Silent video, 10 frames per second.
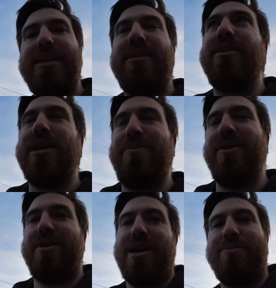did look up
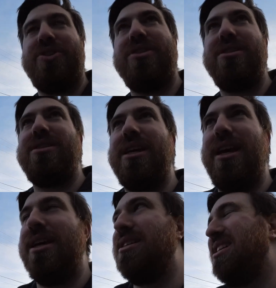other options,
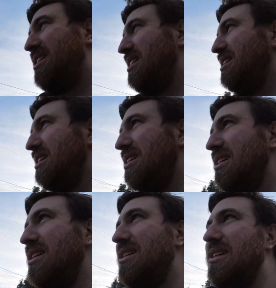and
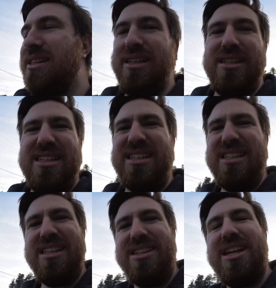
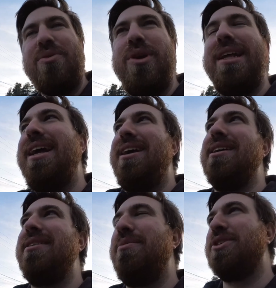there's not really
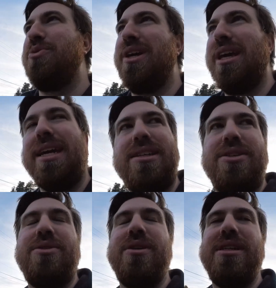much we can get to.